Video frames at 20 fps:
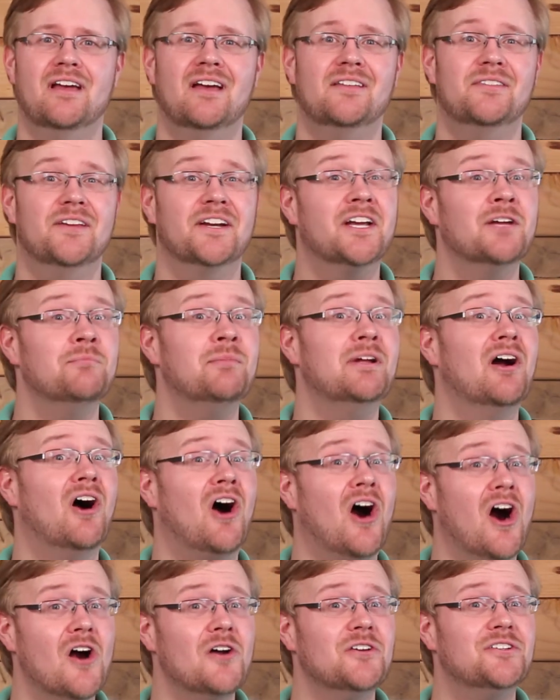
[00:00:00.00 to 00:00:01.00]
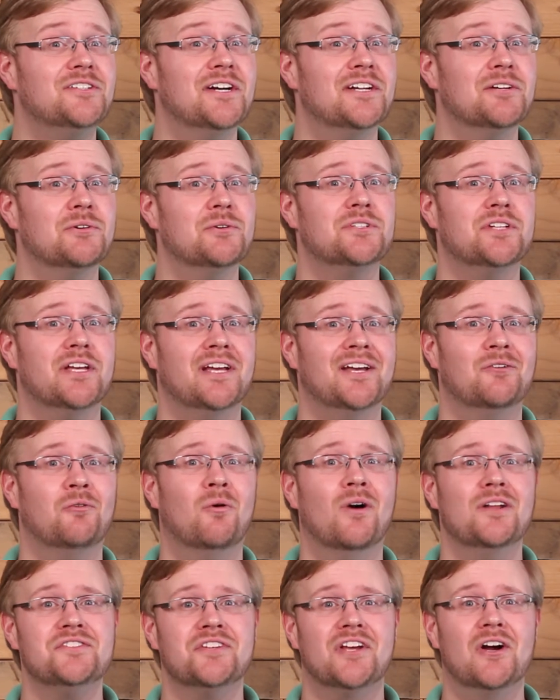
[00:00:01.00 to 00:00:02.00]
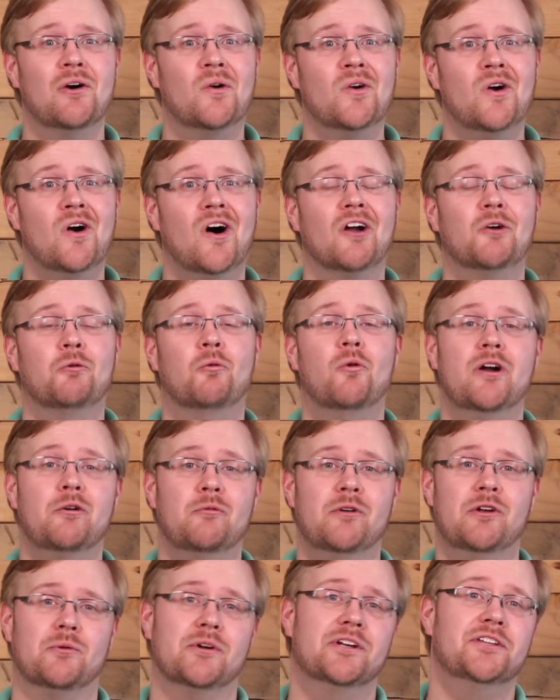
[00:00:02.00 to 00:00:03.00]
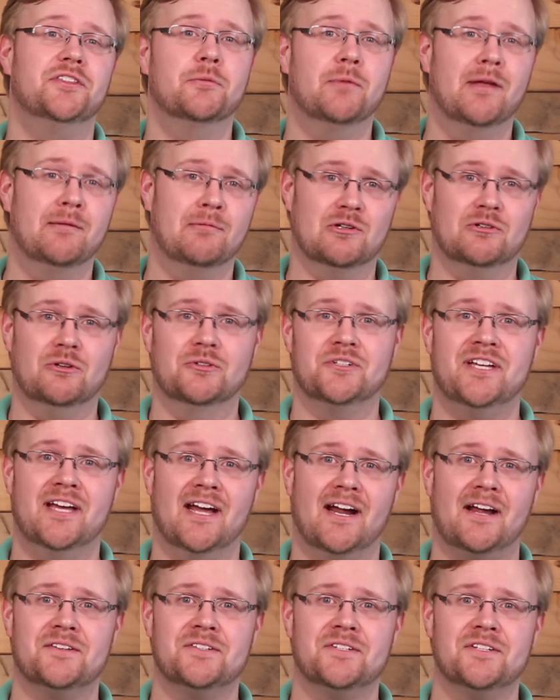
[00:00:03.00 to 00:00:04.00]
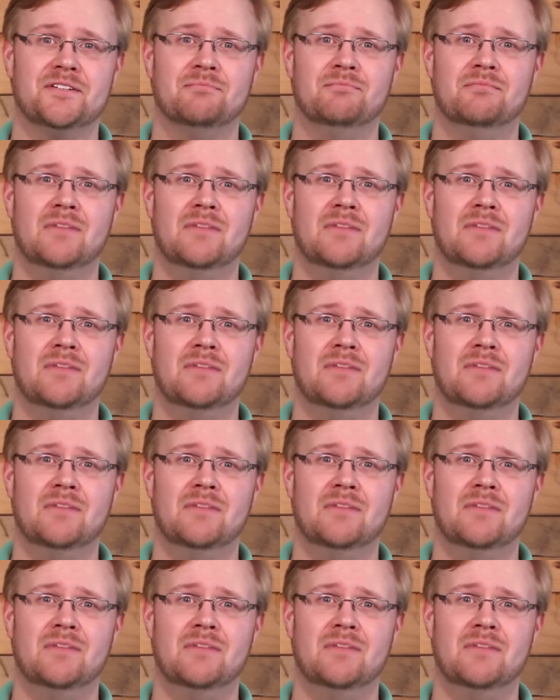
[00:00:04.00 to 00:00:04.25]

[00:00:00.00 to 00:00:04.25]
that it can be hard to understand what's going on when we read the biblical text.